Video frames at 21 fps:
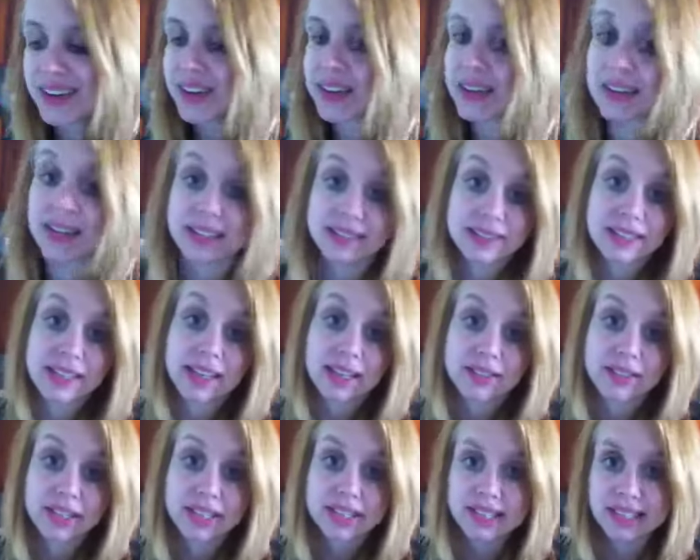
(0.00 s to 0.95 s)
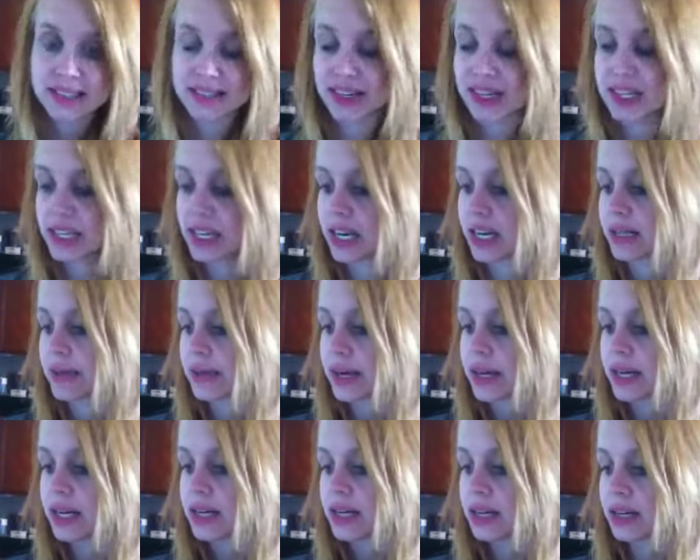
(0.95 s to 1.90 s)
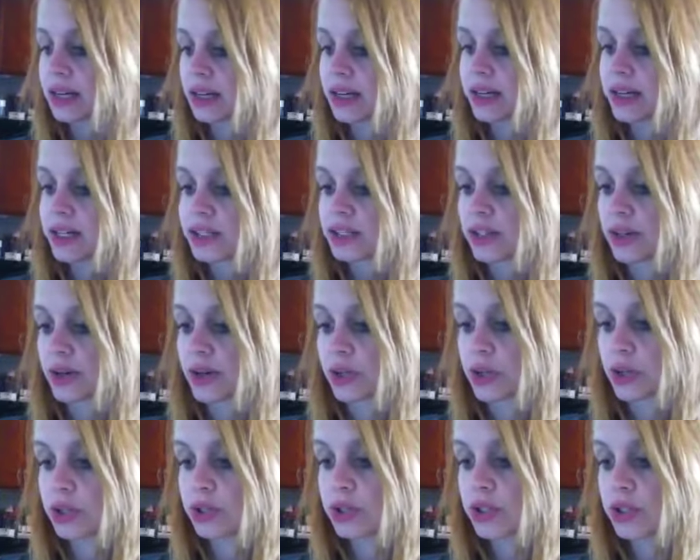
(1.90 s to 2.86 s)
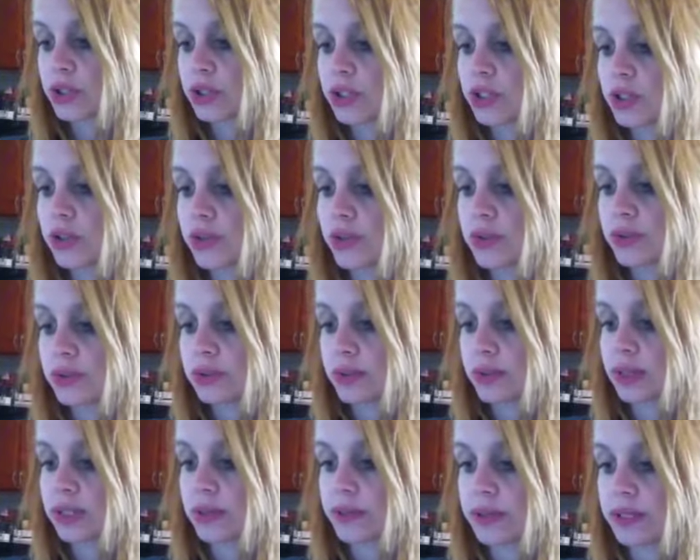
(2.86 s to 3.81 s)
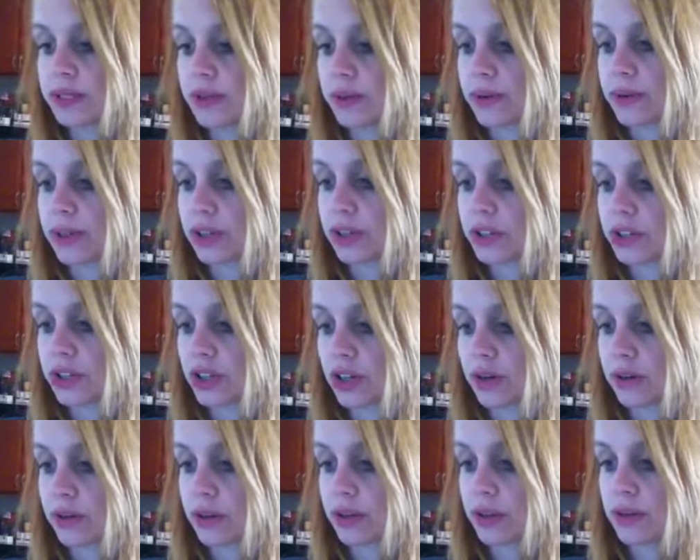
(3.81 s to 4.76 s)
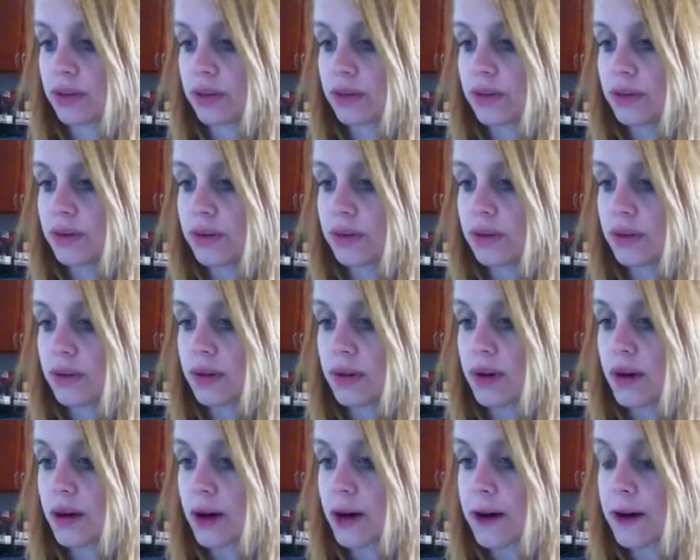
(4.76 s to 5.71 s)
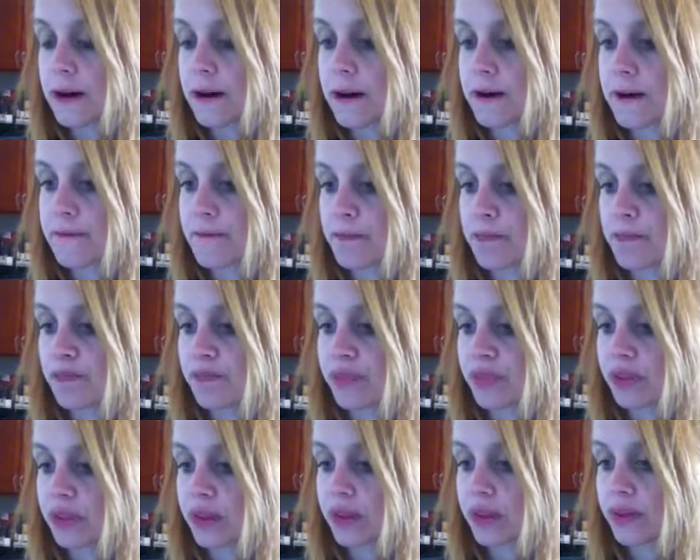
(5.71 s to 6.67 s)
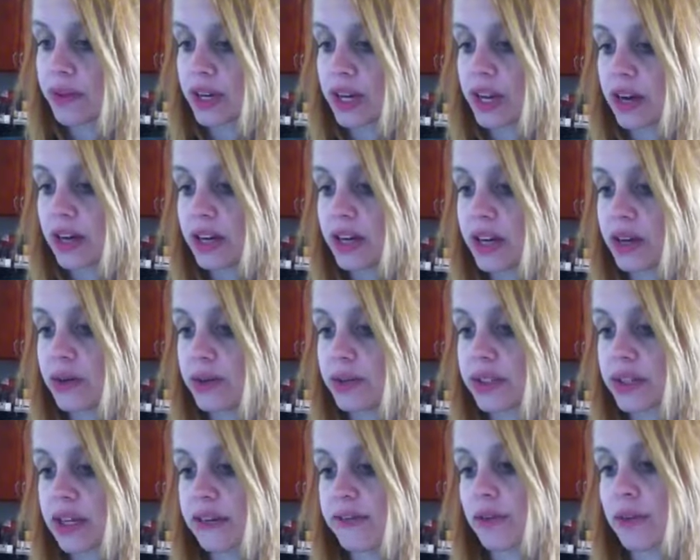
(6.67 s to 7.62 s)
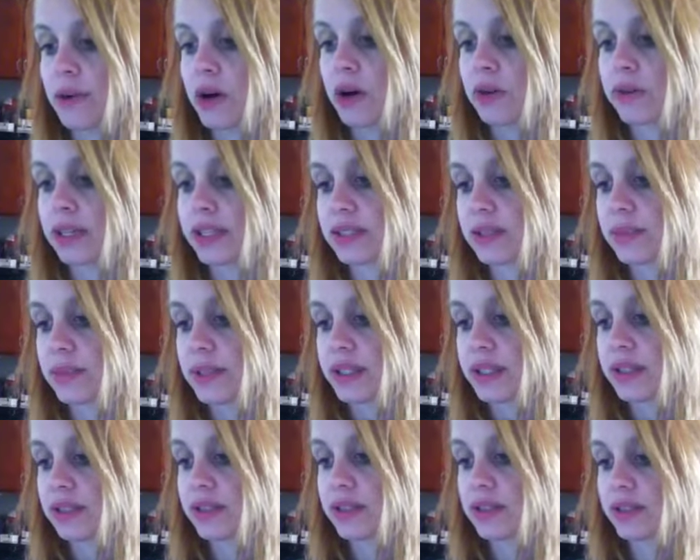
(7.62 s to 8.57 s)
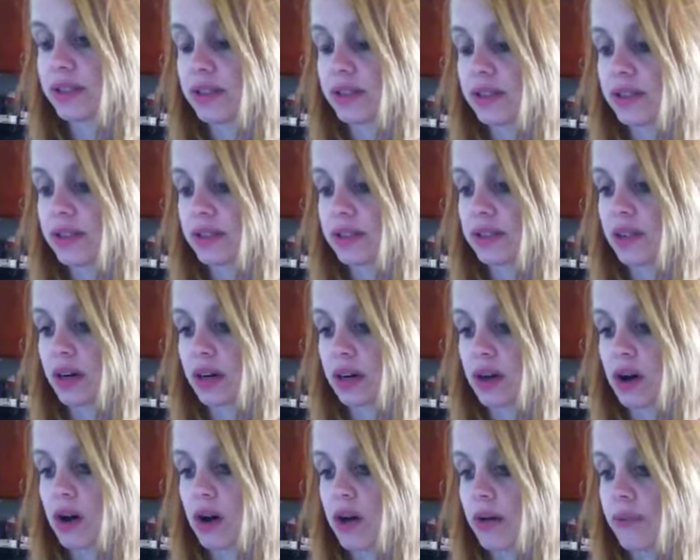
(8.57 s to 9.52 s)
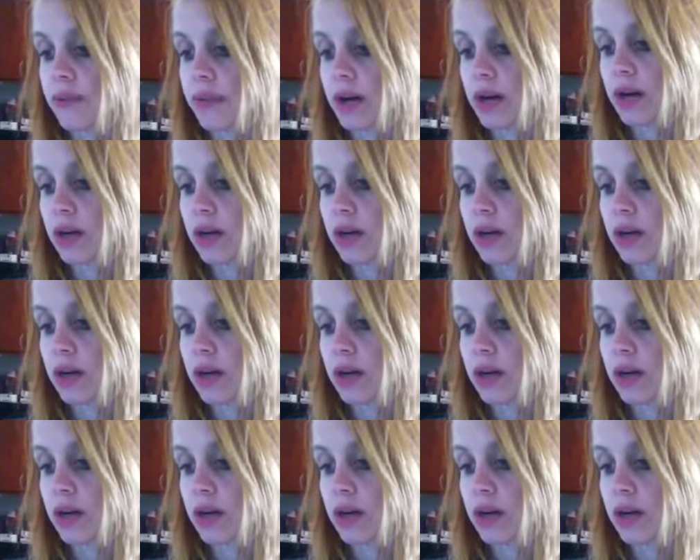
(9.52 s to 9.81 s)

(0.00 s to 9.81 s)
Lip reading: Classic anorexic, right? Anyway, so those are the two recipes I wanted to share with you. The carrot cake one came from allrecipes.com.